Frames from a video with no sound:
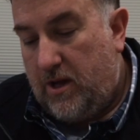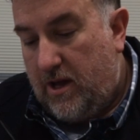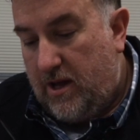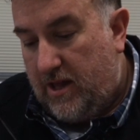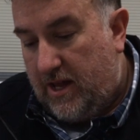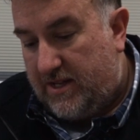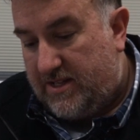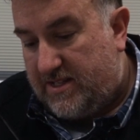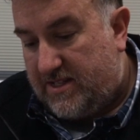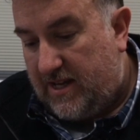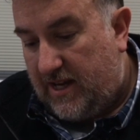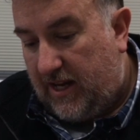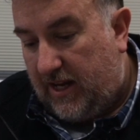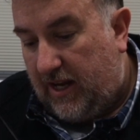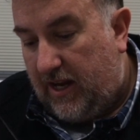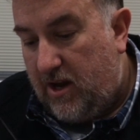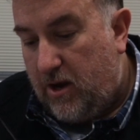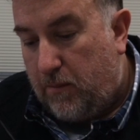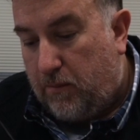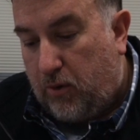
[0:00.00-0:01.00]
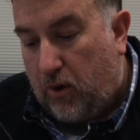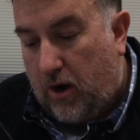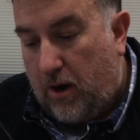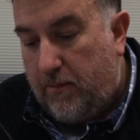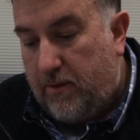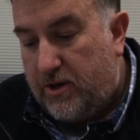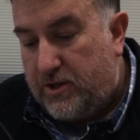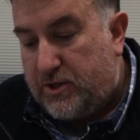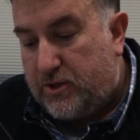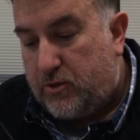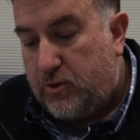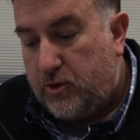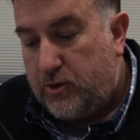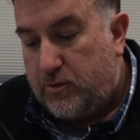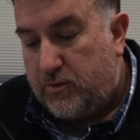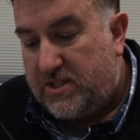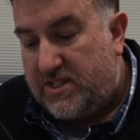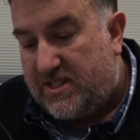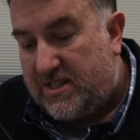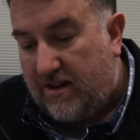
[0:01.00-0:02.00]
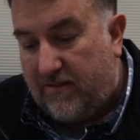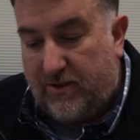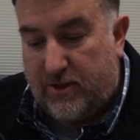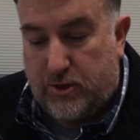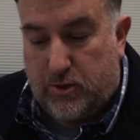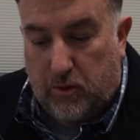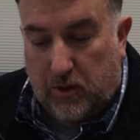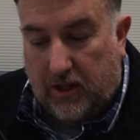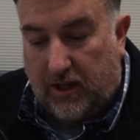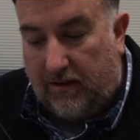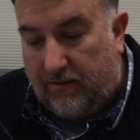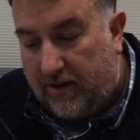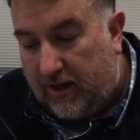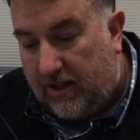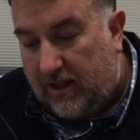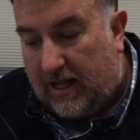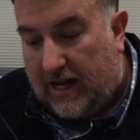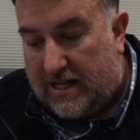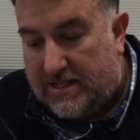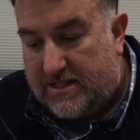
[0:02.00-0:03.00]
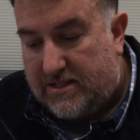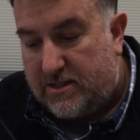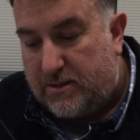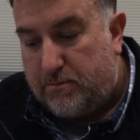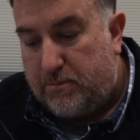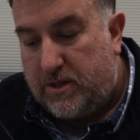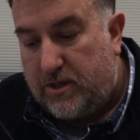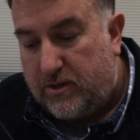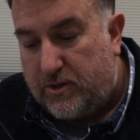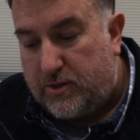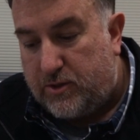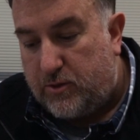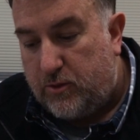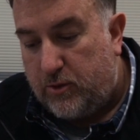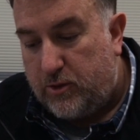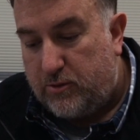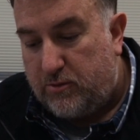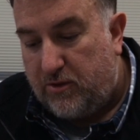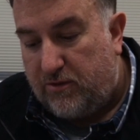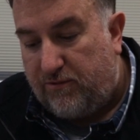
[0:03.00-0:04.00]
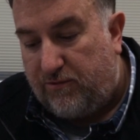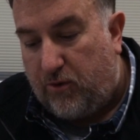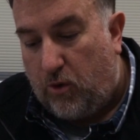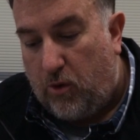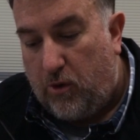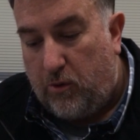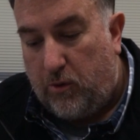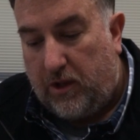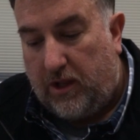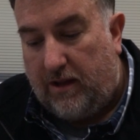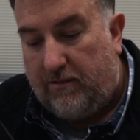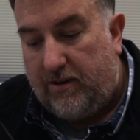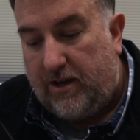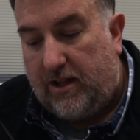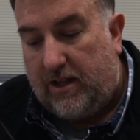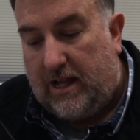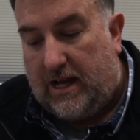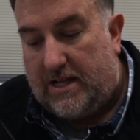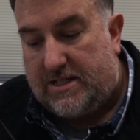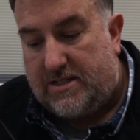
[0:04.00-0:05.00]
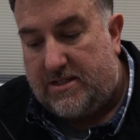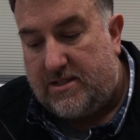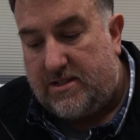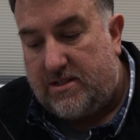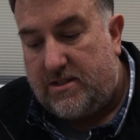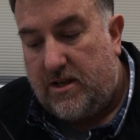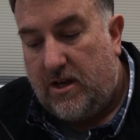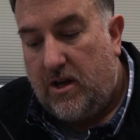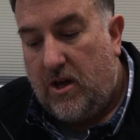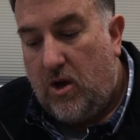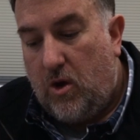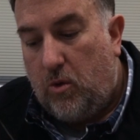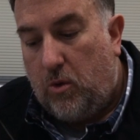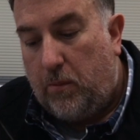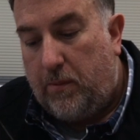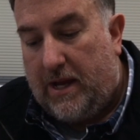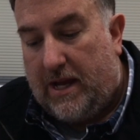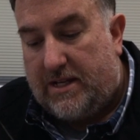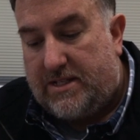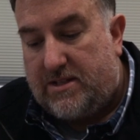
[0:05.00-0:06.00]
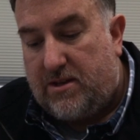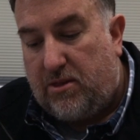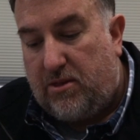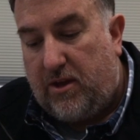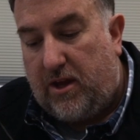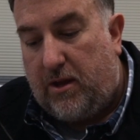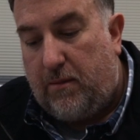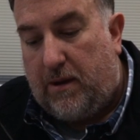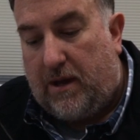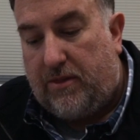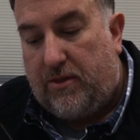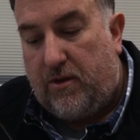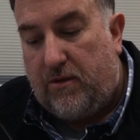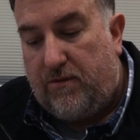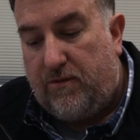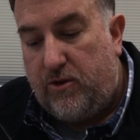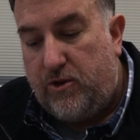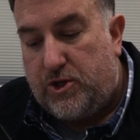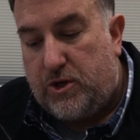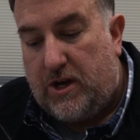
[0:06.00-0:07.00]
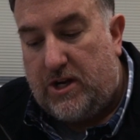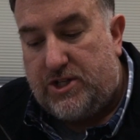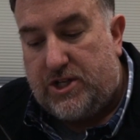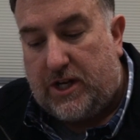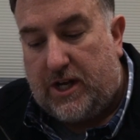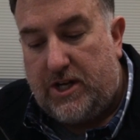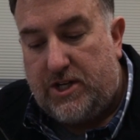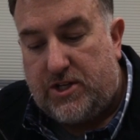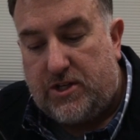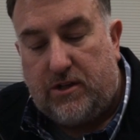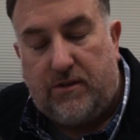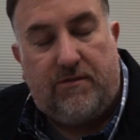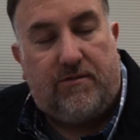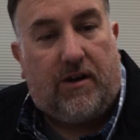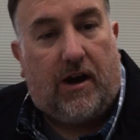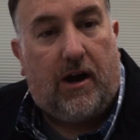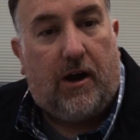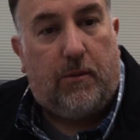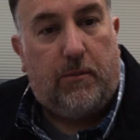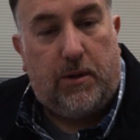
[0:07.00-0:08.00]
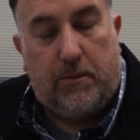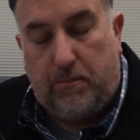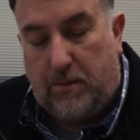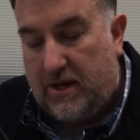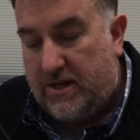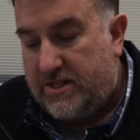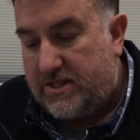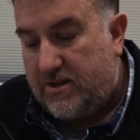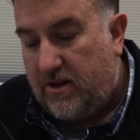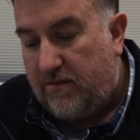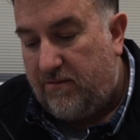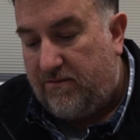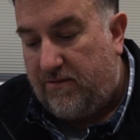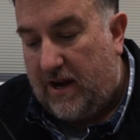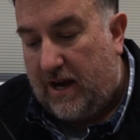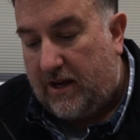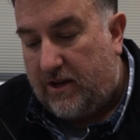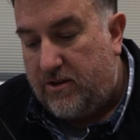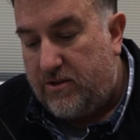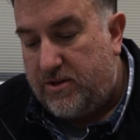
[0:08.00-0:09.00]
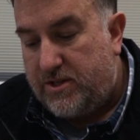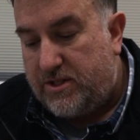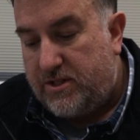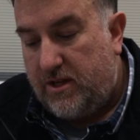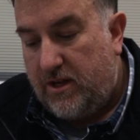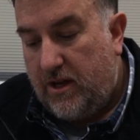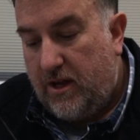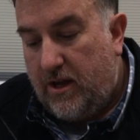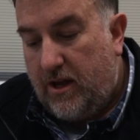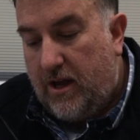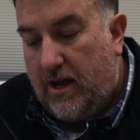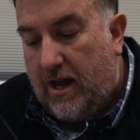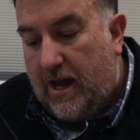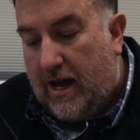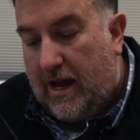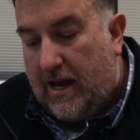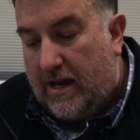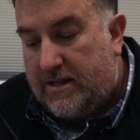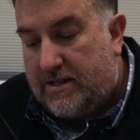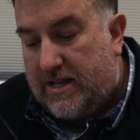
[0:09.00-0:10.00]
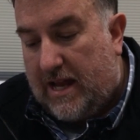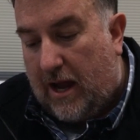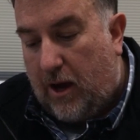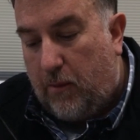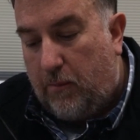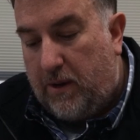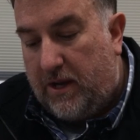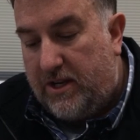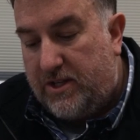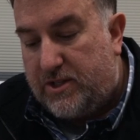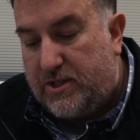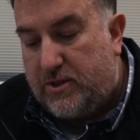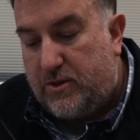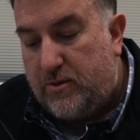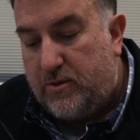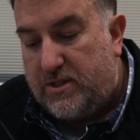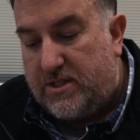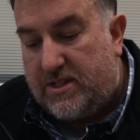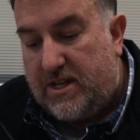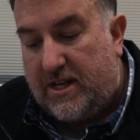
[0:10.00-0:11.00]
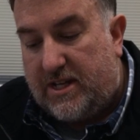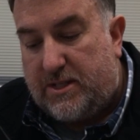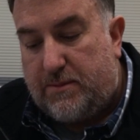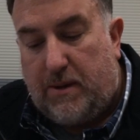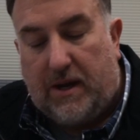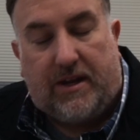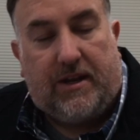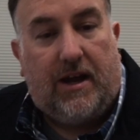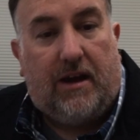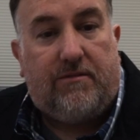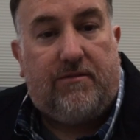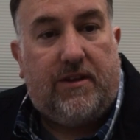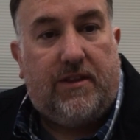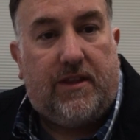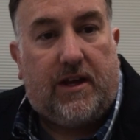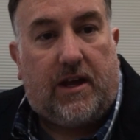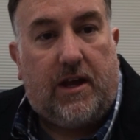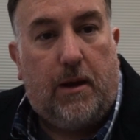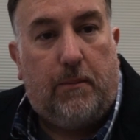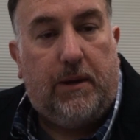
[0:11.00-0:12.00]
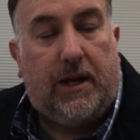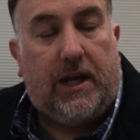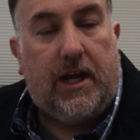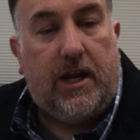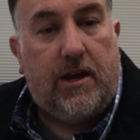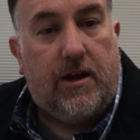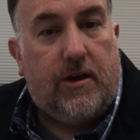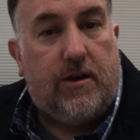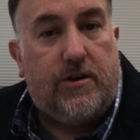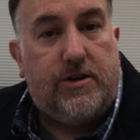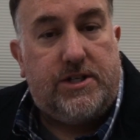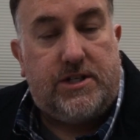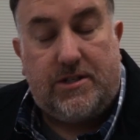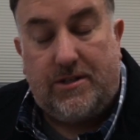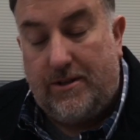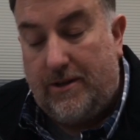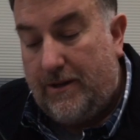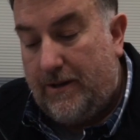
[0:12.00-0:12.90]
it's saying here primary schools with 7 to 11 classes, middle schools with 4 to 11 classes will be asked to think about their future educational environment based on factors as how many students they expect to have in the coming years.